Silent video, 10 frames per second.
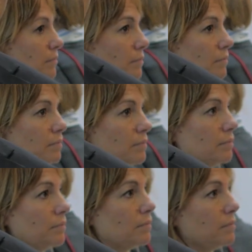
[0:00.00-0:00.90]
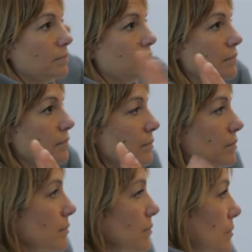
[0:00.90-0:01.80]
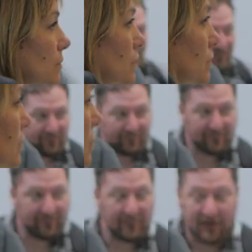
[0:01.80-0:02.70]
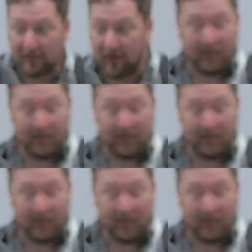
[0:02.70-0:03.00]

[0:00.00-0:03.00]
This person isn't speaking.